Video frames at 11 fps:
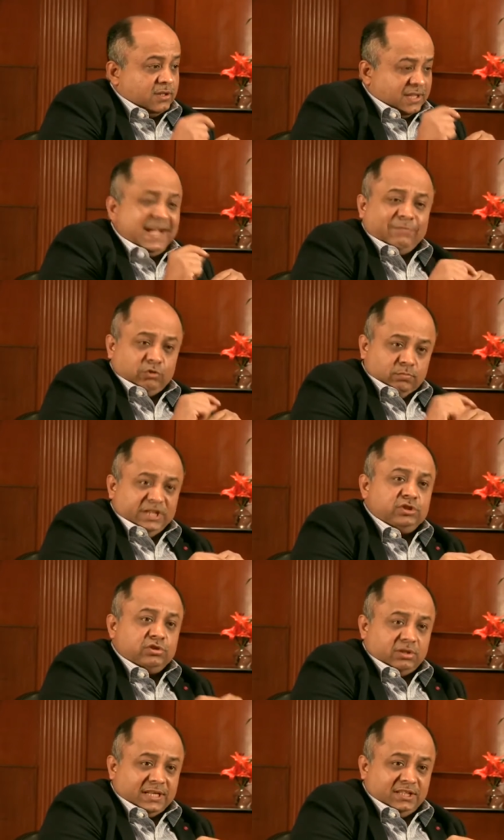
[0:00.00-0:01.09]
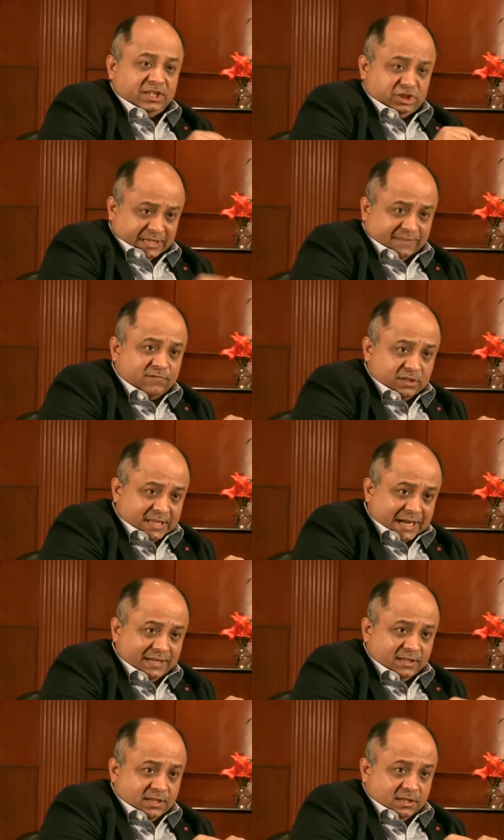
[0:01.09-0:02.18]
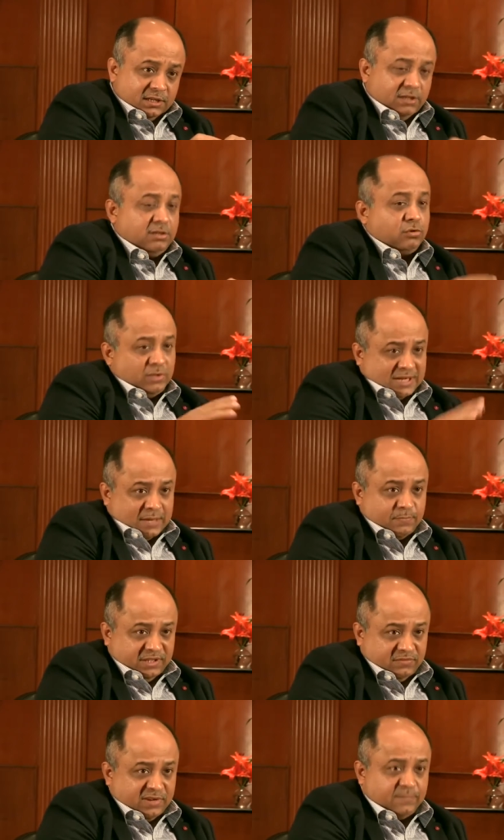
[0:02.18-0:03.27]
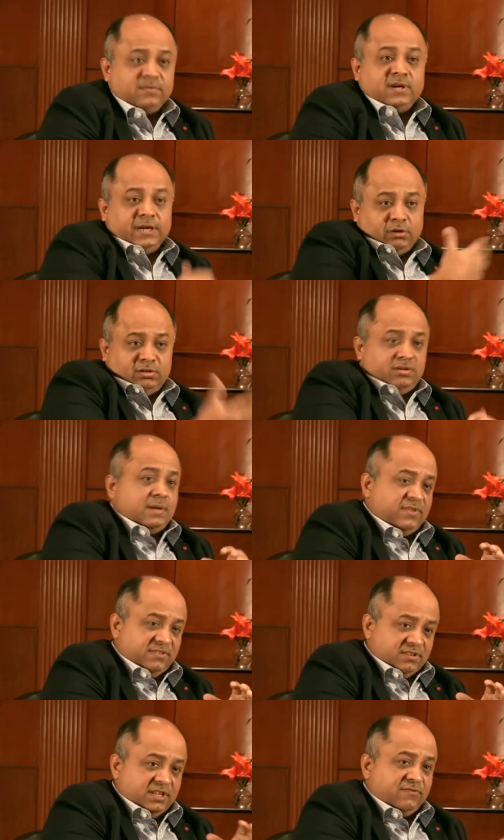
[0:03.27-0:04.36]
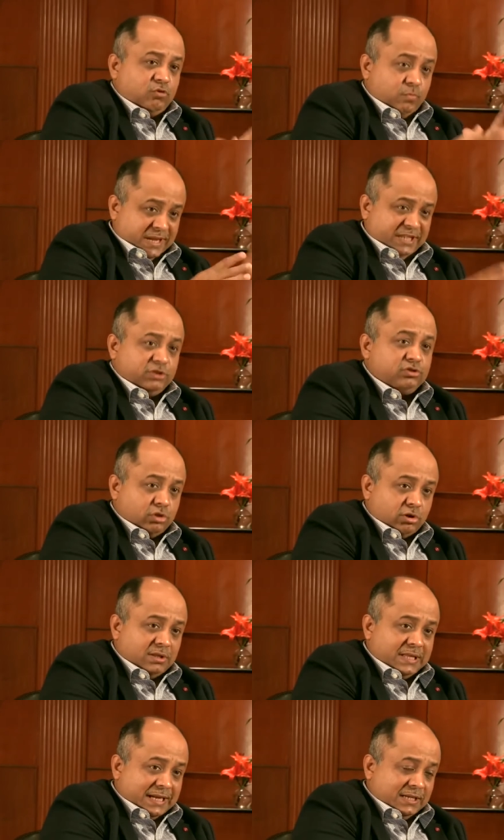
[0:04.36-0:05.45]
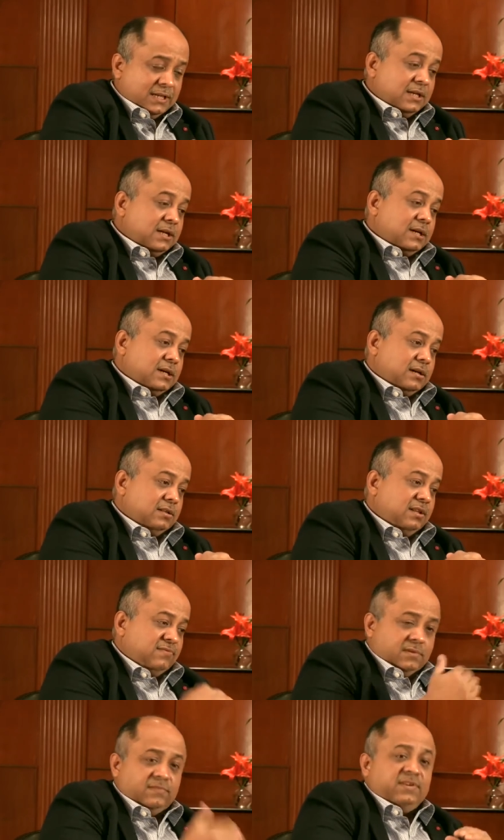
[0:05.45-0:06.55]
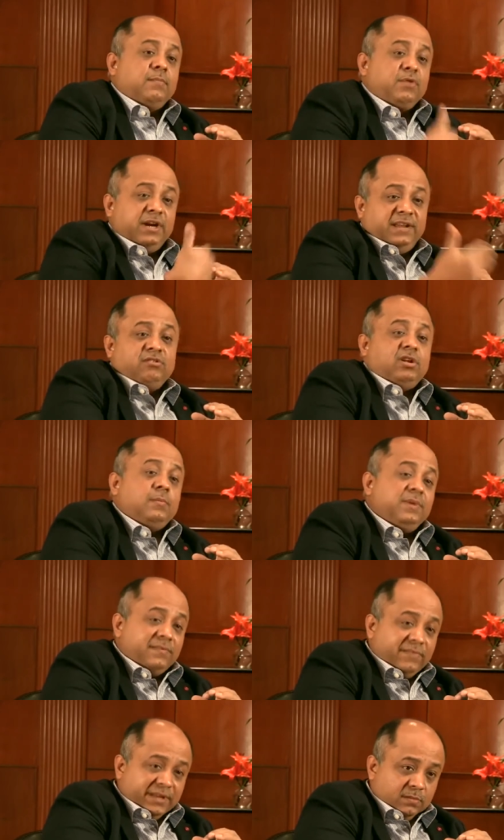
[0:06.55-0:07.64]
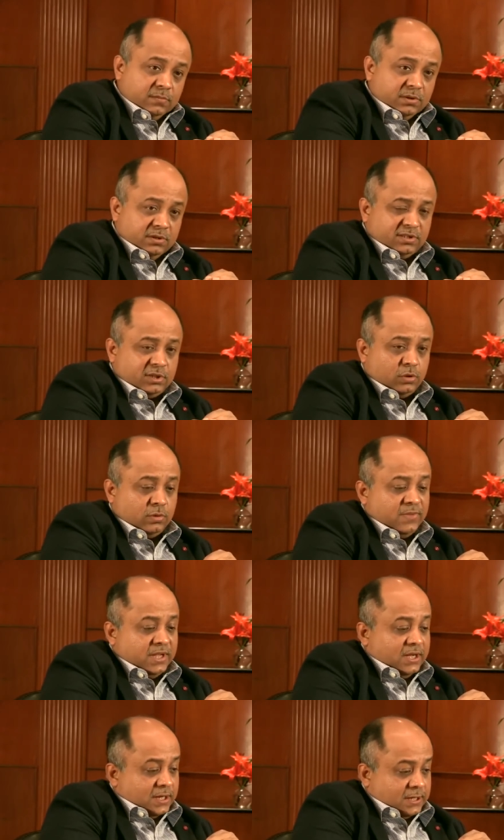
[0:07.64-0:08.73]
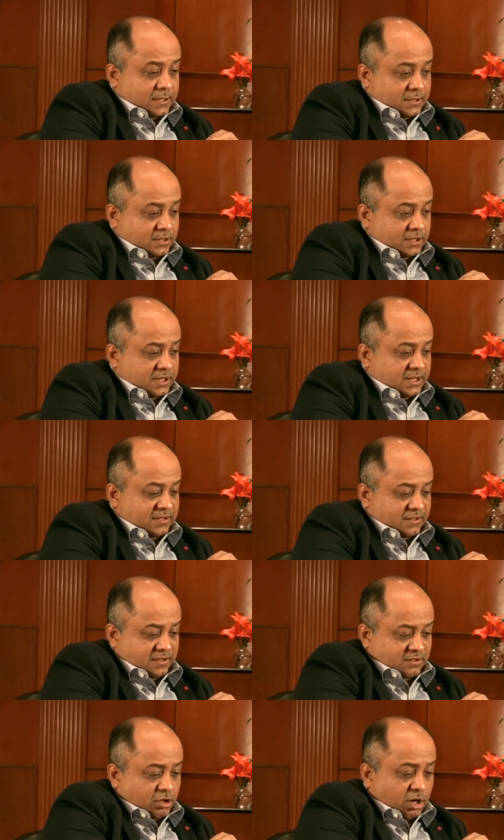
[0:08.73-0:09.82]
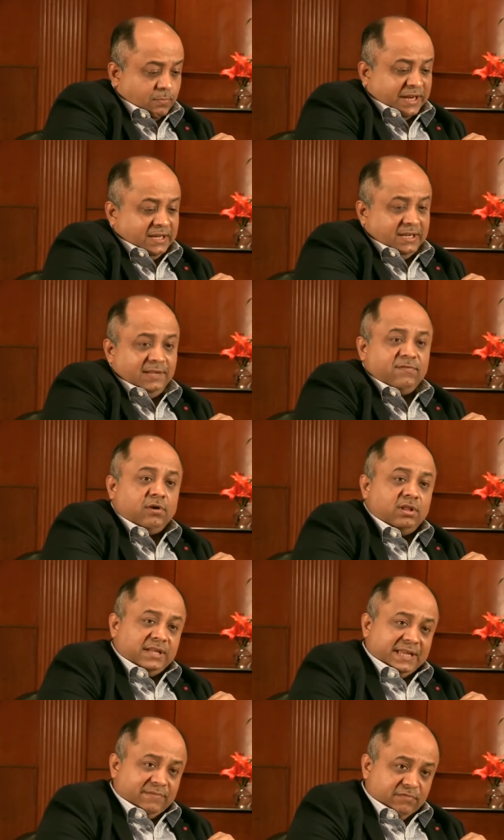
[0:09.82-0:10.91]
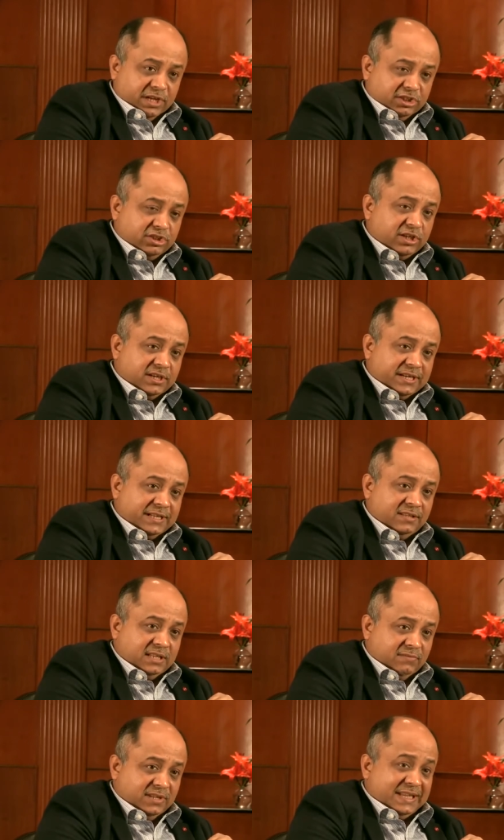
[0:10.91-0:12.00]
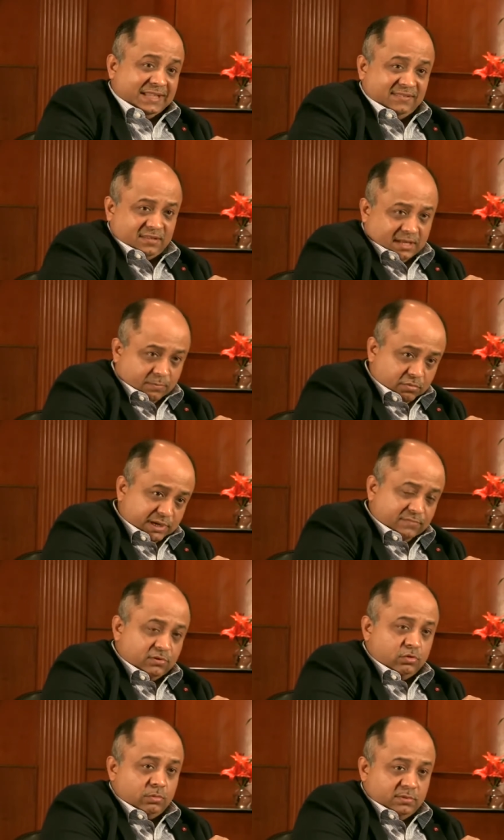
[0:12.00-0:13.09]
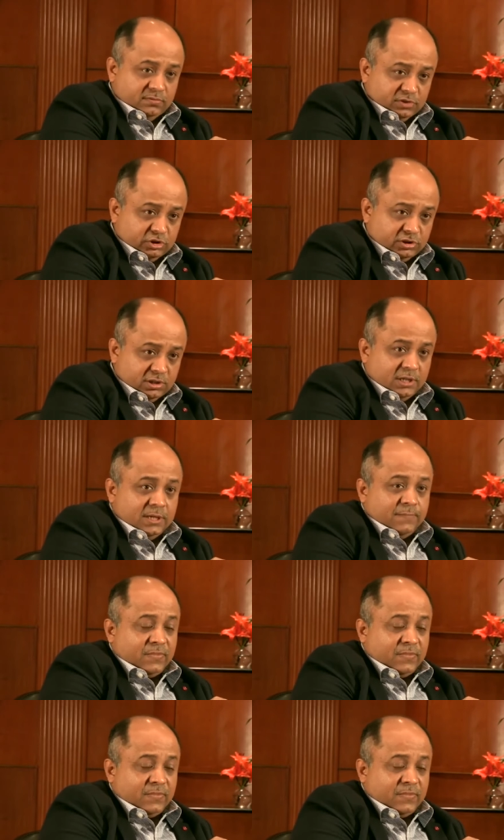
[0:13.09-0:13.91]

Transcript: they have to make sure that they check for that, either through the company's website or the representative, to make sure that uh, the firmware upgrade is going to be available. So uh, it, it's not by default that every H D R ten T V gets an upgrade for Dolby Vision.